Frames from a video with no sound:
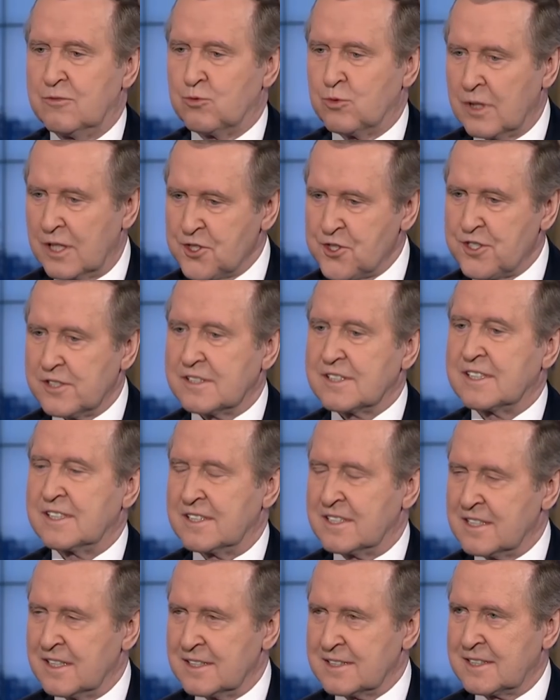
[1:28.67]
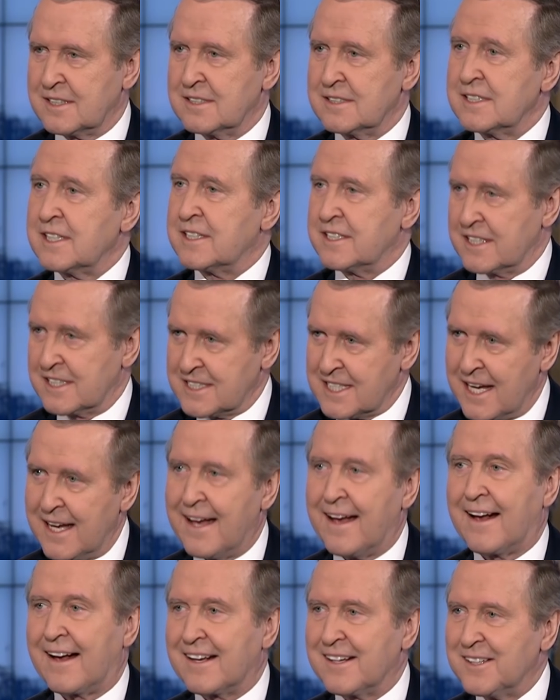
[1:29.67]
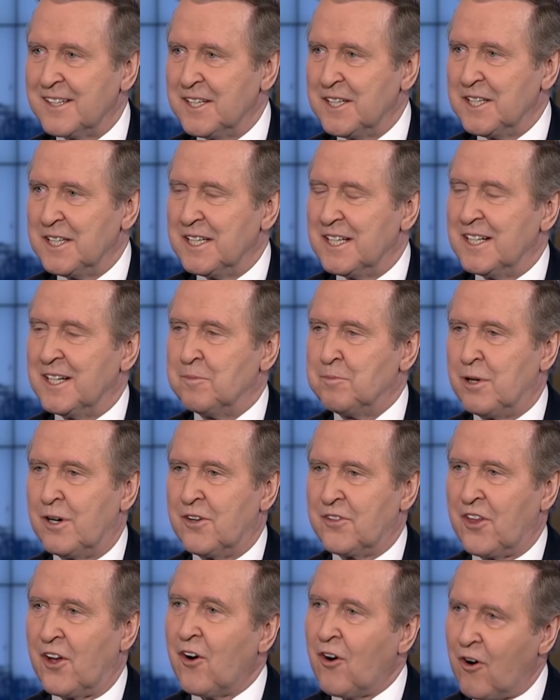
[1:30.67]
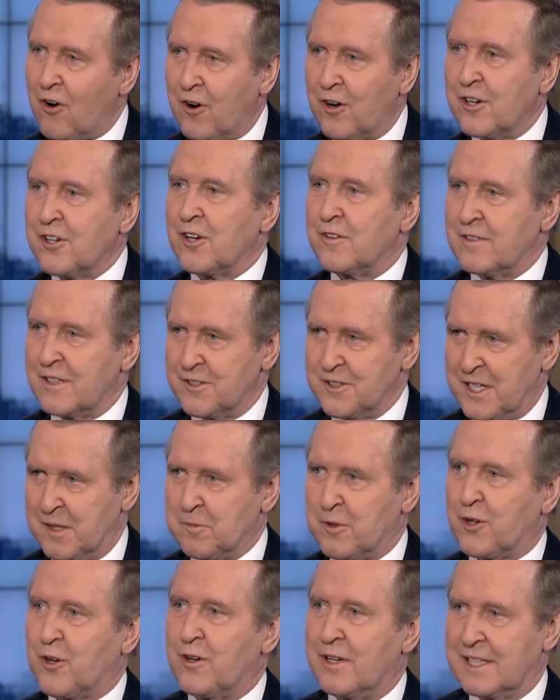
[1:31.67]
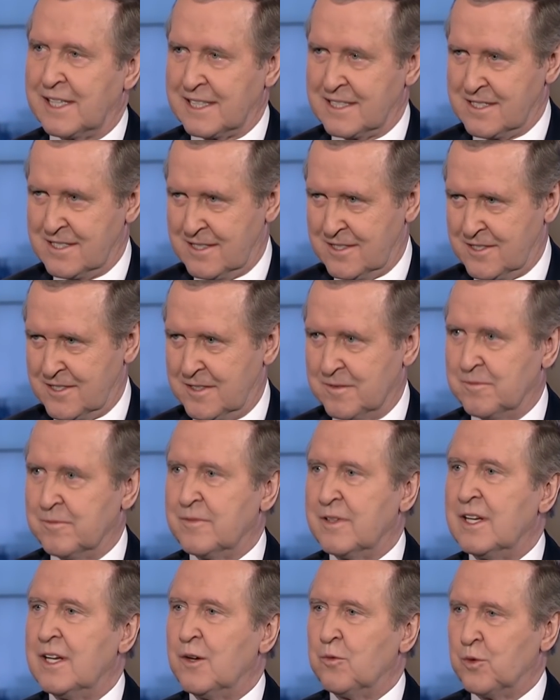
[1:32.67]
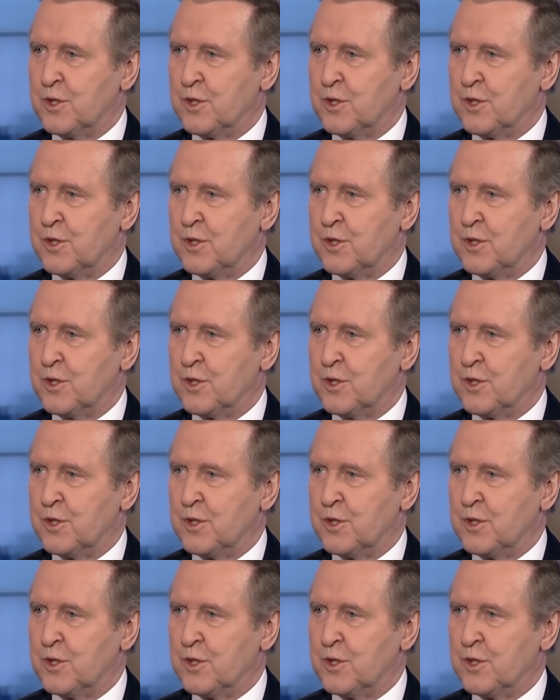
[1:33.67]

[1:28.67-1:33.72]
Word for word: Russia conducted an attack upon the heart of our democratic system,